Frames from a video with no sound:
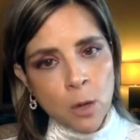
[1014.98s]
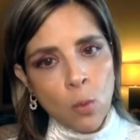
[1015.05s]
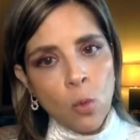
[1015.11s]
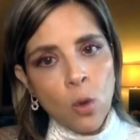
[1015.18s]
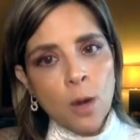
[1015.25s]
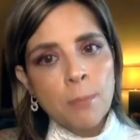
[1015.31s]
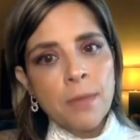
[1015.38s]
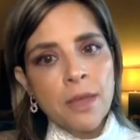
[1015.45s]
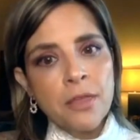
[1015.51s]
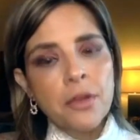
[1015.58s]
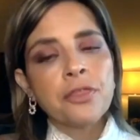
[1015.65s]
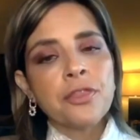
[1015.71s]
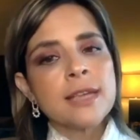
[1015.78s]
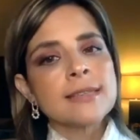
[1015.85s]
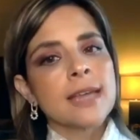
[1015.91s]
where a mother
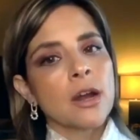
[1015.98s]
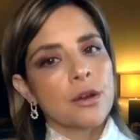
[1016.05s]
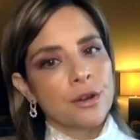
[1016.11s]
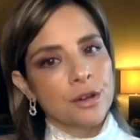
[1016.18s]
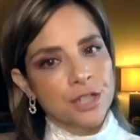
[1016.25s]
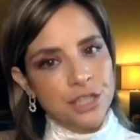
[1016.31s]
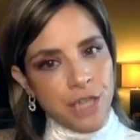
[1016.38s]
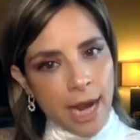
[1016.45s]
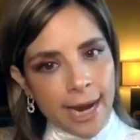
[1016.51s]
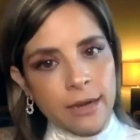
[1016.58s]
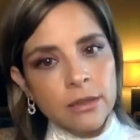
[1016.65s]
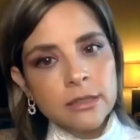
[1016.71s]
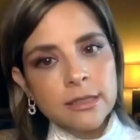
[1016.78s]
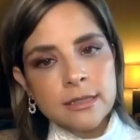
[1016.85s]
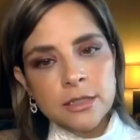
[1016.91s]
thinks that her
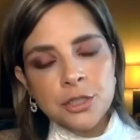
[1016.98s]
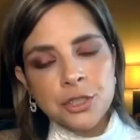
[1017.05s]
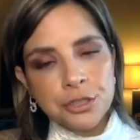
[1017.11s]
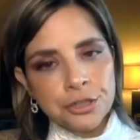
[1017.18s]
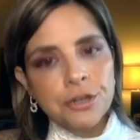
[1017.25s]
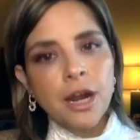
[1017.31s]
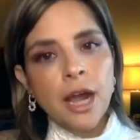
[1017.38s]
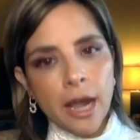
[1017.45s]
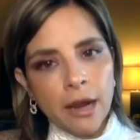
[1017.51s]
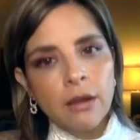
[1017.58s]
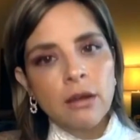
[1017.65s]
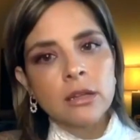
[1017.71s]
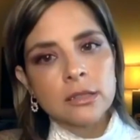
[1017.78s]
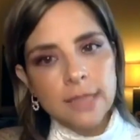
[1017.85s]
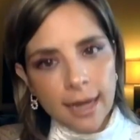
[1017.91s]
child is in junior high
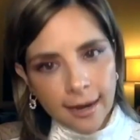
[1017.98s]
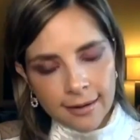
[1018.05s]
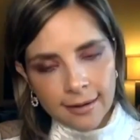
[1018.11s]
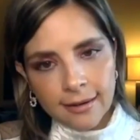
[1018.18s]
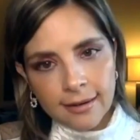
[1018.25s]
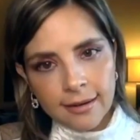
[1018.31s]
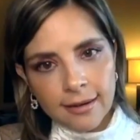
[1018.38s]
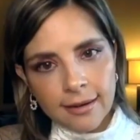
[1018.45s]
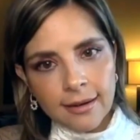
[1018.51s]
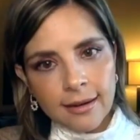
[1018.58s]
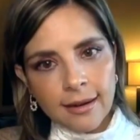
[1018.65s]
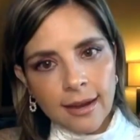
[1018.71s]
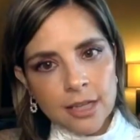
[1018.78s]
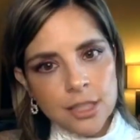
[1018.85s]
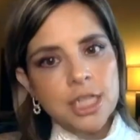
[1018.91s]
all day.
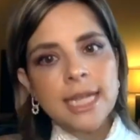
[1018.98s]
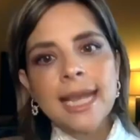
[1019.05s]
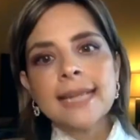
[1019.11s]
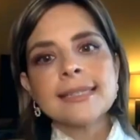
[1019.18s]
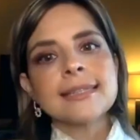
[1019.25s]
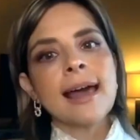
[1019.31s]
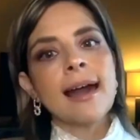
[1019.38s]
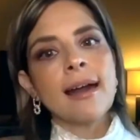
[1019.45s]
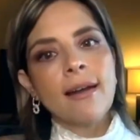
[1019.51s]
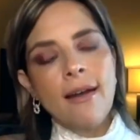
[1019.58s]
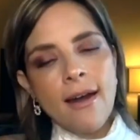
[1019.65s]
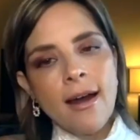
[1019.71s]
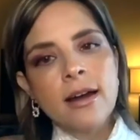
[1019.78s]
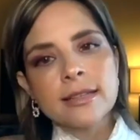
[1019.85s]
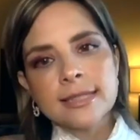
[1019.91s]
And she gets that
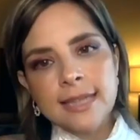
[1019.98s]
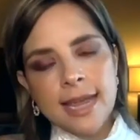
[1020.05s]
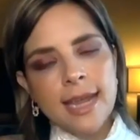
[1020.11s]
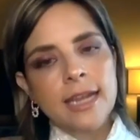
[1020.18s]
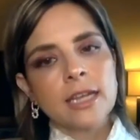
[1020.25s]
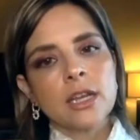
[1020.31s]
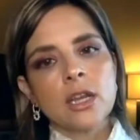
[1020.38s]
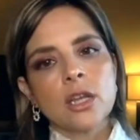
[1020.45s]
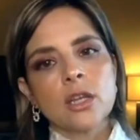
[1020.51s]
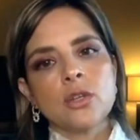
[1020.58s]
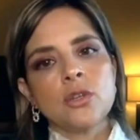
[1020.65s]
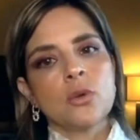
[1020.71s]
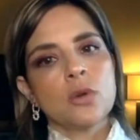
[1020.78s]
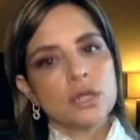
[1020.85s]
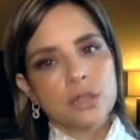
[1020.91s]
call saying,
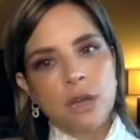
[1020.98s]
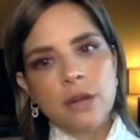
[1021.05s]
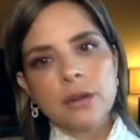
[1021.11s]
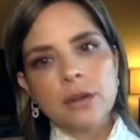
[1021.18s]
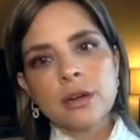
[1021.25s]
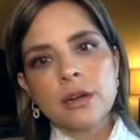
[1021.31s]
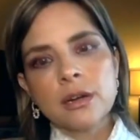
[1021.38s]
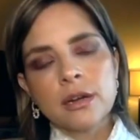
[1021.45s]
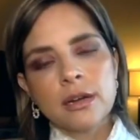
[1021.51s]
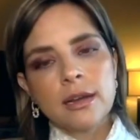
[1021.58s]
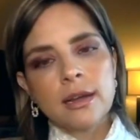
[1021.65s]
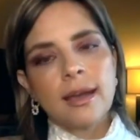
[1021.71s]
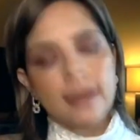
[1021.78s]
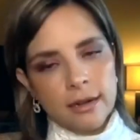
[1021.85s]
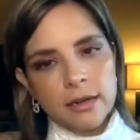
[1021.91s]
your daughter
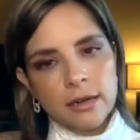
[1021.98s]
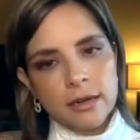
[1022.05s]
had